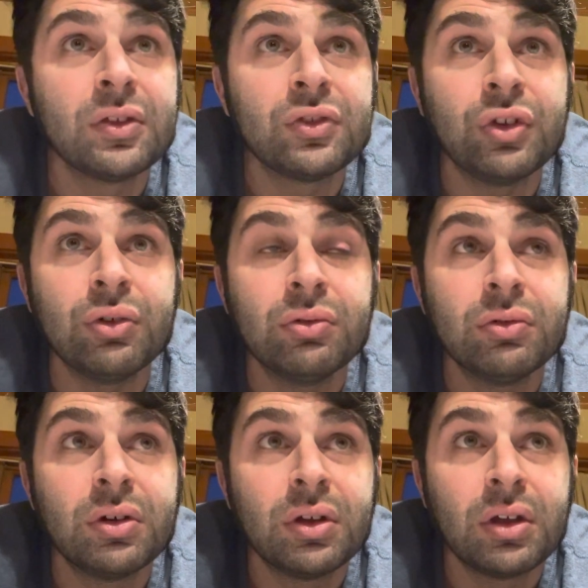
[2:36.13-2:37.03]
two,
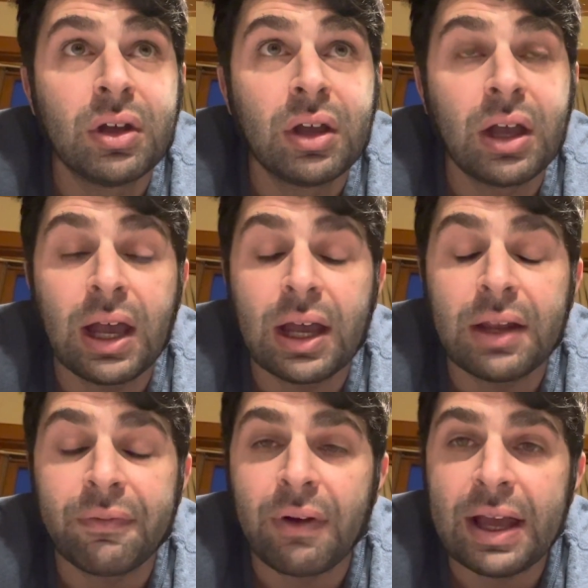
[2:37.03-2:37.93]
uh,
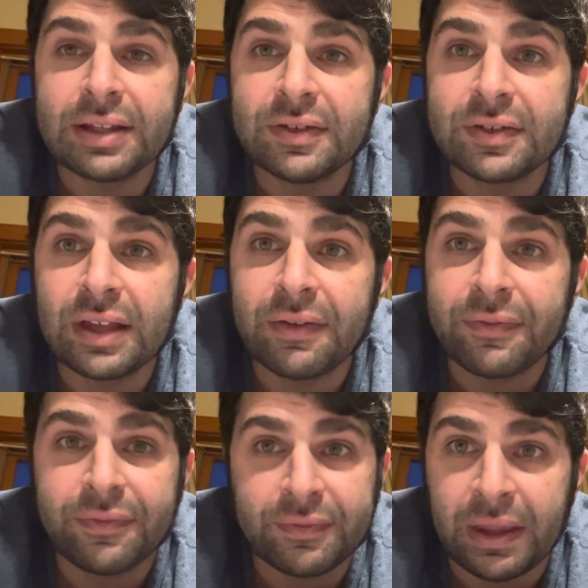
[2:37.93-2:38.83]
the fried
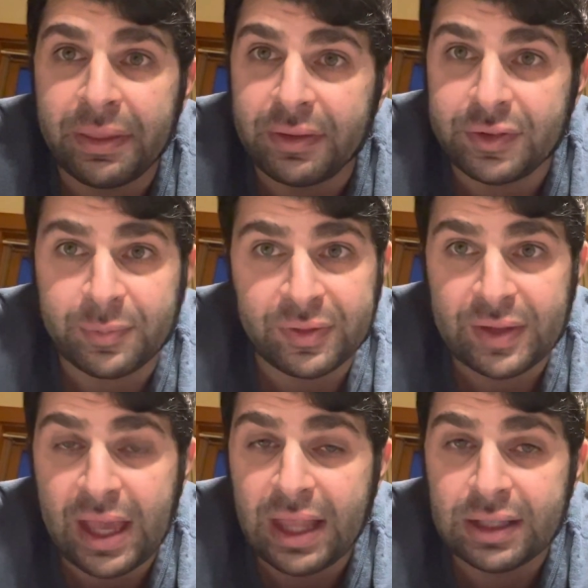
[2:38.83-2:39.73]
stuff, nothing. Just been
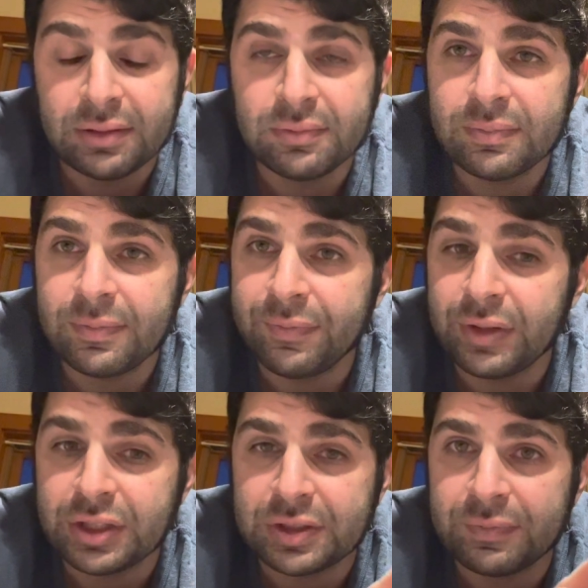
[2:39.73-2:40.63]
salad,
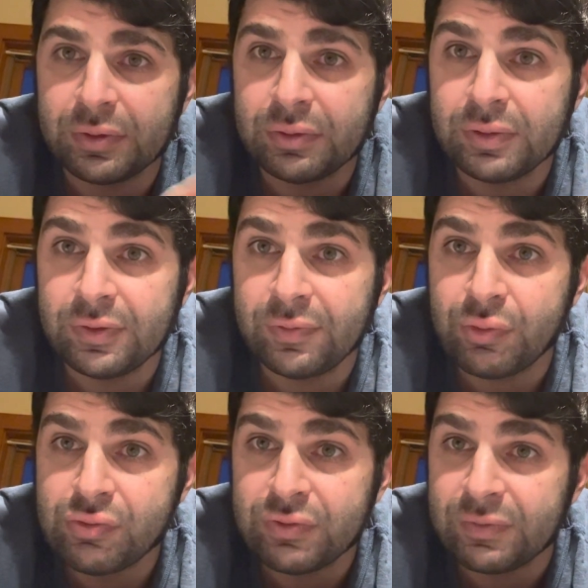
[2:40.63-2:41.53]
flushing fluids,
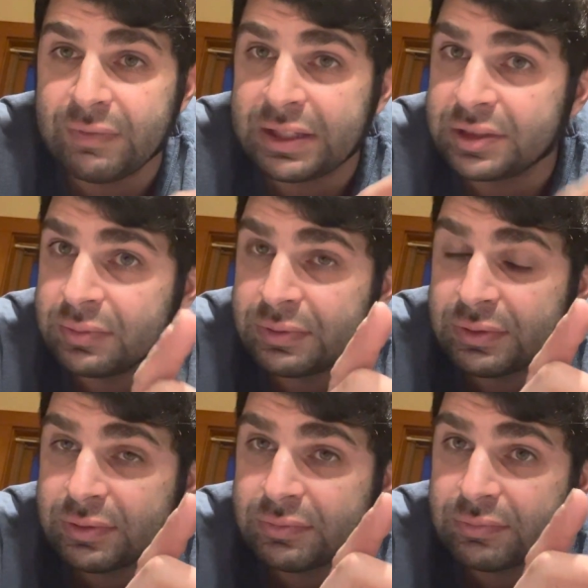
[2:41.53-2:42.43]
fruits, and
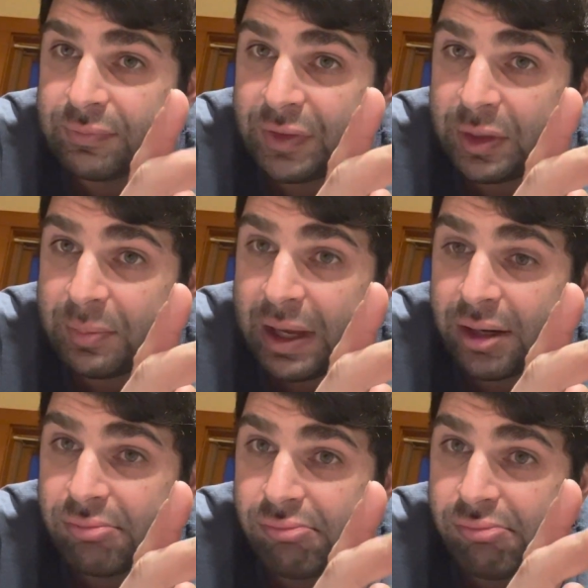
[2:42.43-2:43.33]
vegetables. Feeling
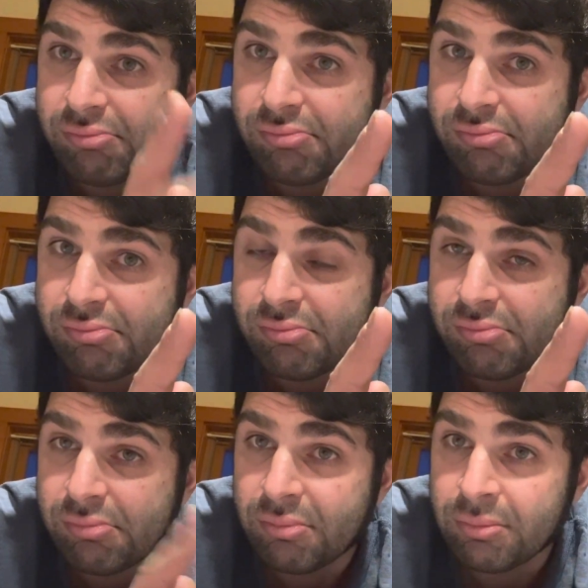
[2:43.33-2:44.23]
better.
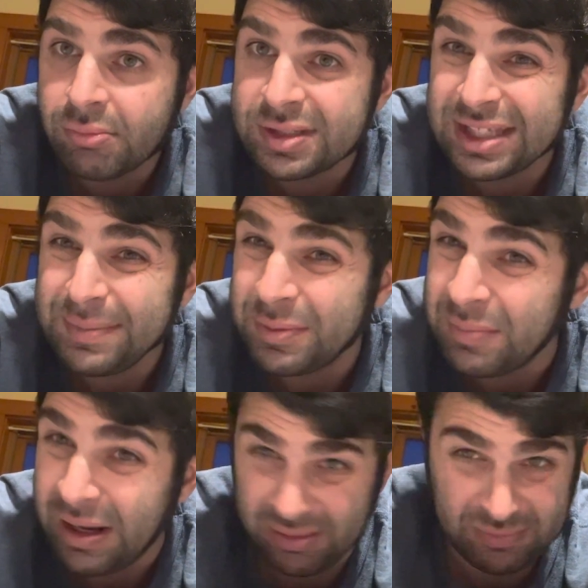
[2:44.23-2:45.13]
Sleeping
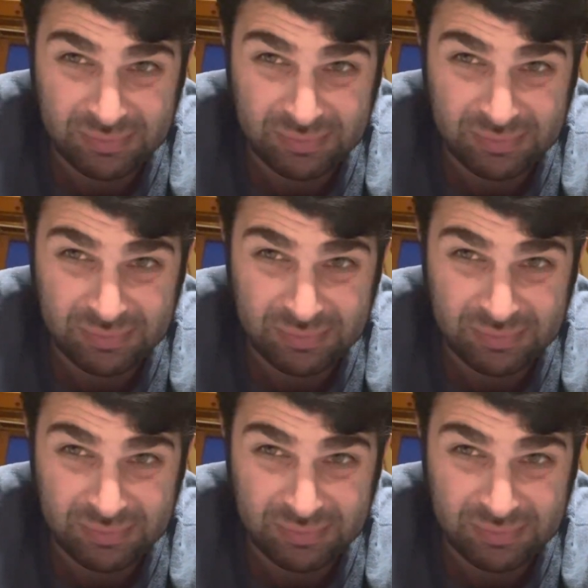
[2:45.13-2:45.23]
better.